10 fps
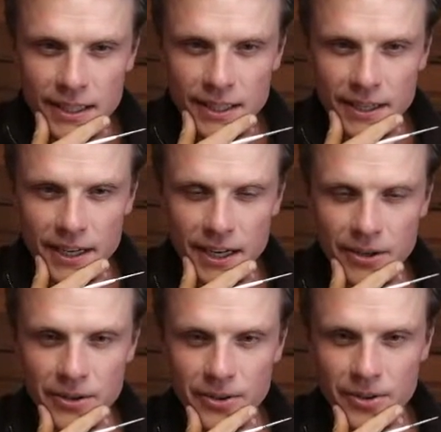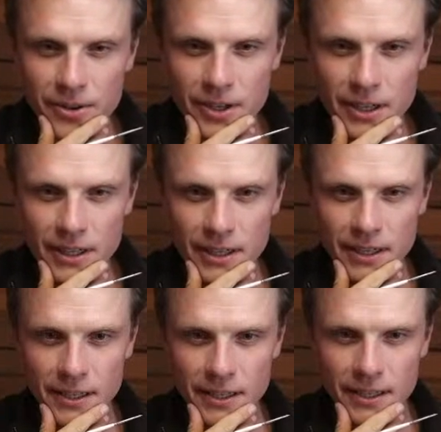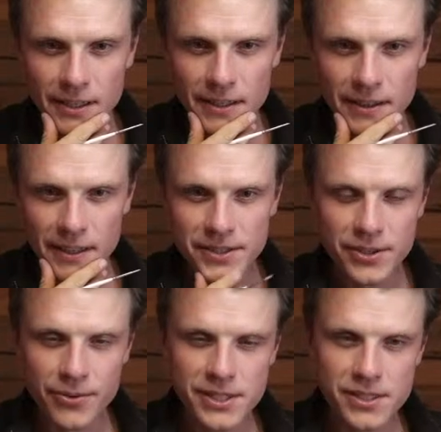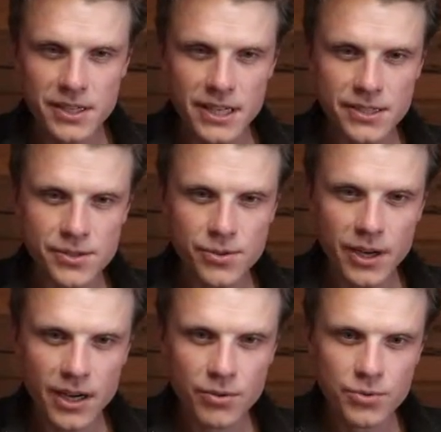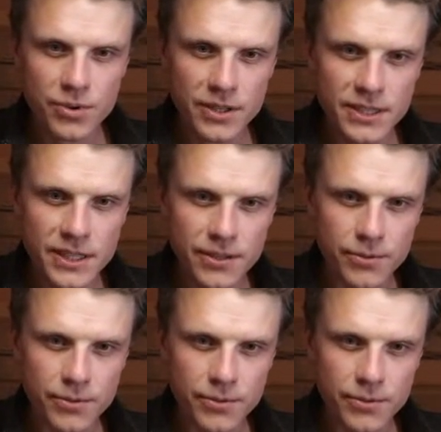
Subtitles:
Now there is a question as to how to continue.